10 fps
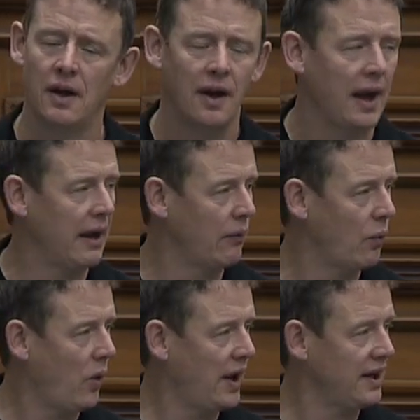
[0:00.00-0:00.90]
And
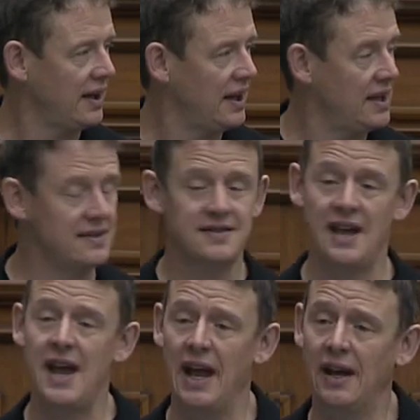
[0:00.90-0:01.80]
what he is
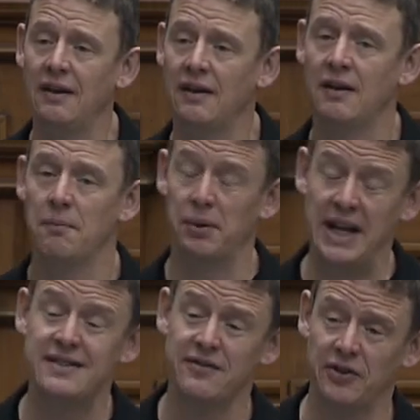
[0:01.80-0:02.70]
saying
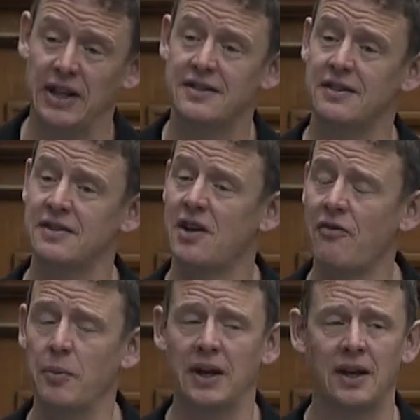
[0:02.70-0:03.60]
plaintively to this
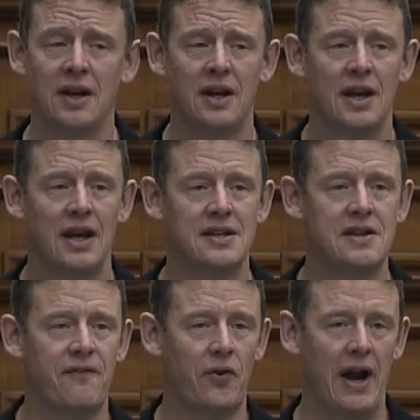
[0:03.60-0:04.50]
government is
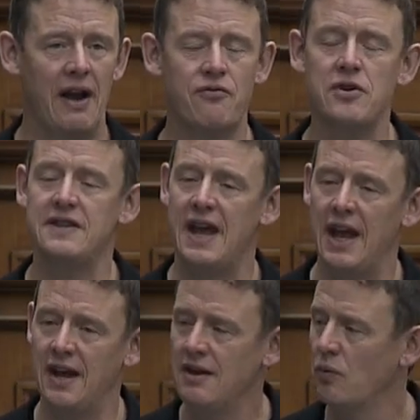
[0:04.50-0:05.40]
that for every
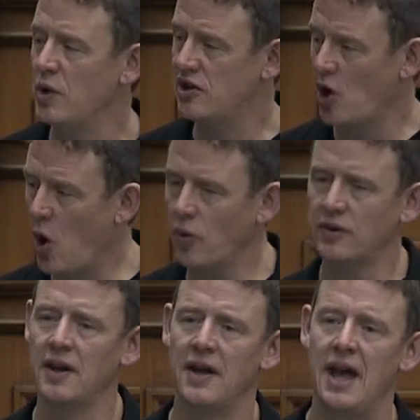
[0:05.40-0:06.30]
day we
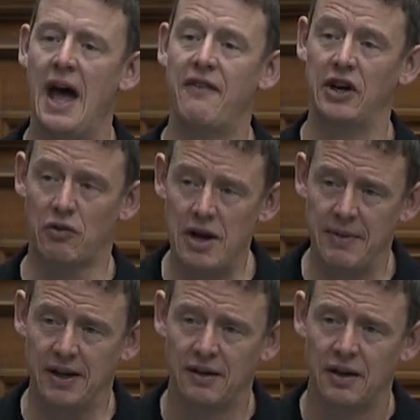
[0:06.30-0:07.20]
don't have an
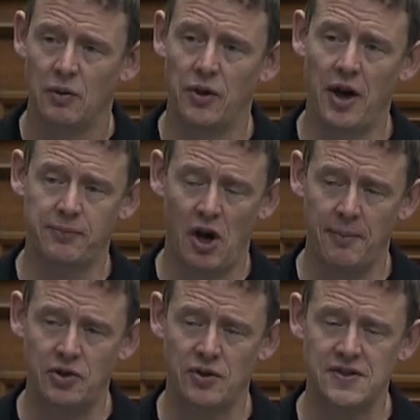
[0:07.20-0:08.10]
agreement with
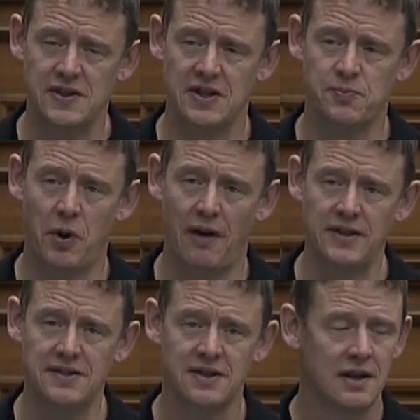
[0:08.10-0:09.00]
optometrists in this
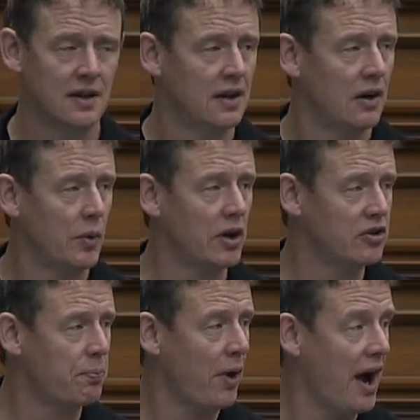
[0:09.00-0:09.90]
province, we are
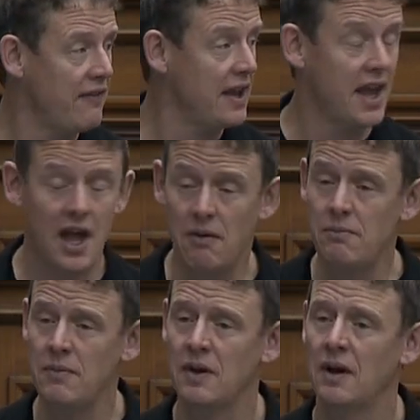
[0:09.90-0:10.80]
depriving
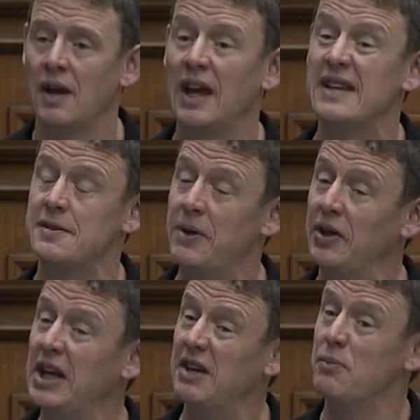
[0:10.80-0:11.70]
him his
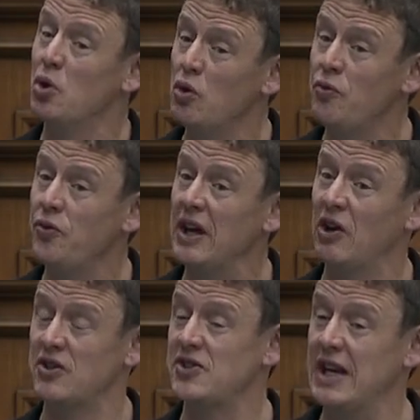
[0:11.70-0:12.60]
ability to move in
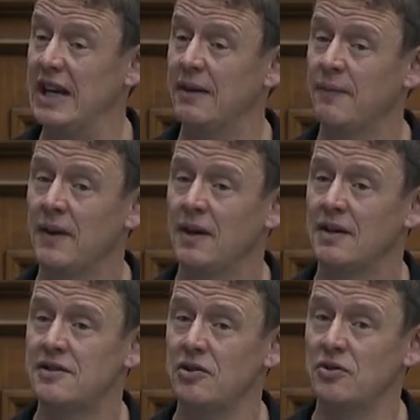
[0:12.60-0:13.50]
our city,
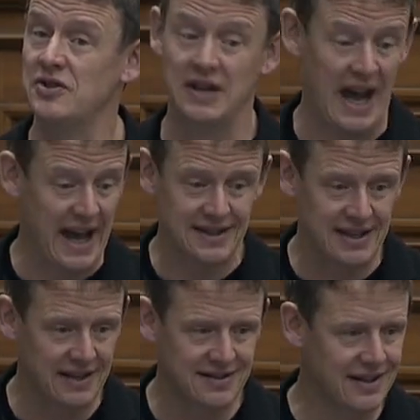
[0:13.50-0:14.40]
to
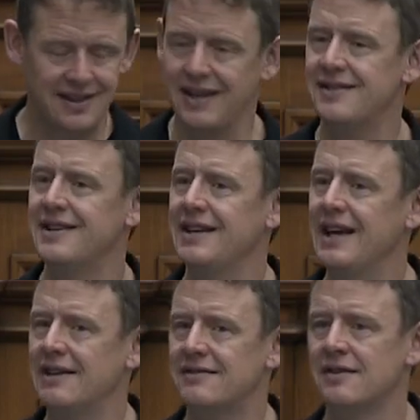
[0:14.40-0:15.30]
access the things he
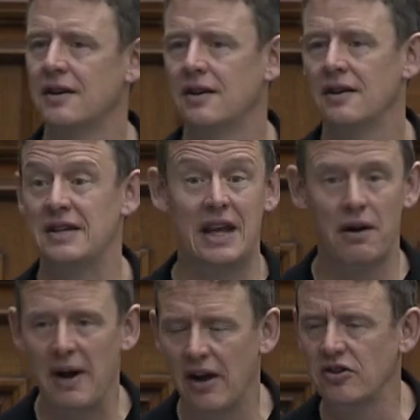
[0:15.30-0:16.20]
needs, to get
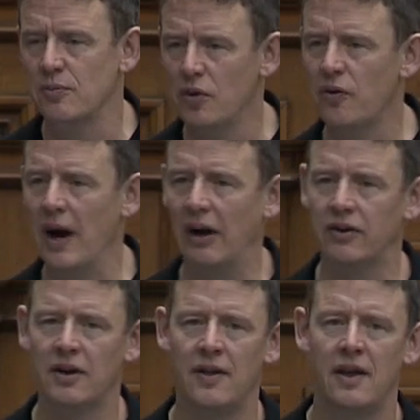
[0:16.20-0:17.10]
around, to move around.
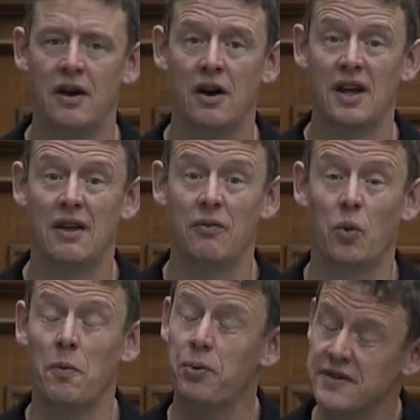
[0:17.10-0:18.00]

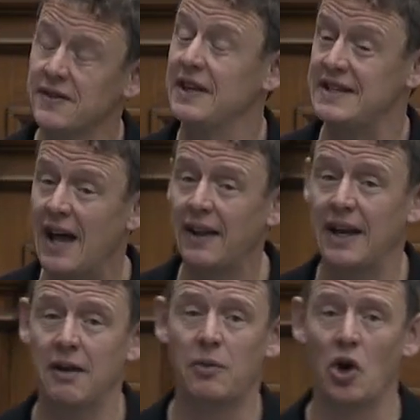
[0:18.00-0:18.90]
We're implicitly telling
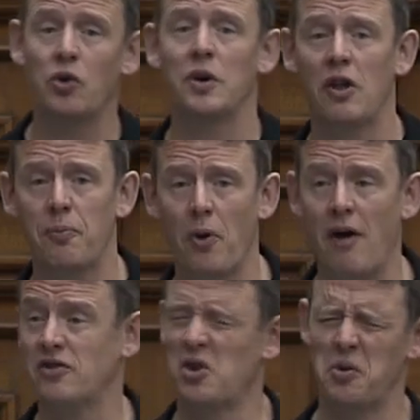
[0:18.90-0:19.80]
him, go to another
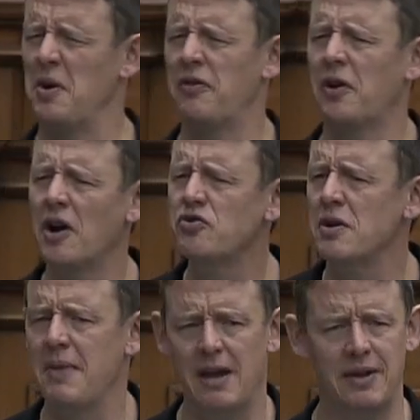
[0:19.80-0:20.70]
province, go to another
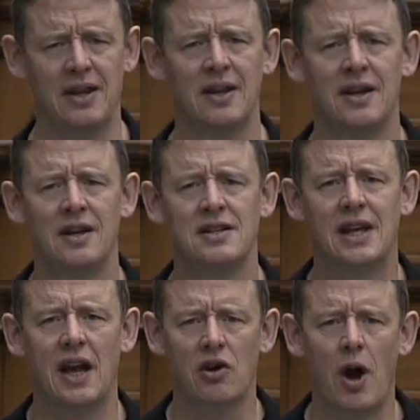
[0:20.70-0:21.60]
country maybe, to
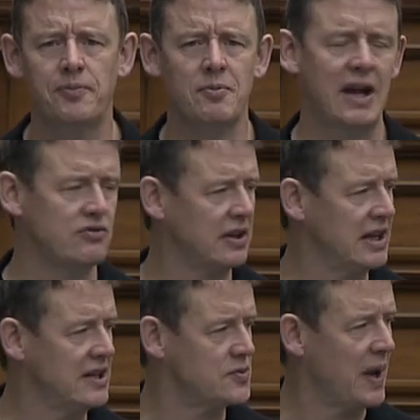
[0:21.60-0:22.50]
get your optometric
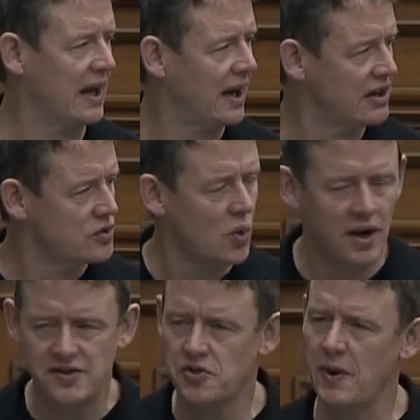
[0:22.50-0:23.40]
needs met. And I just want
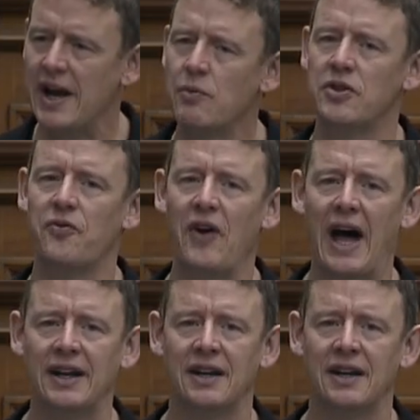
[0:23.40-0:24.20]
us to reckon with the fact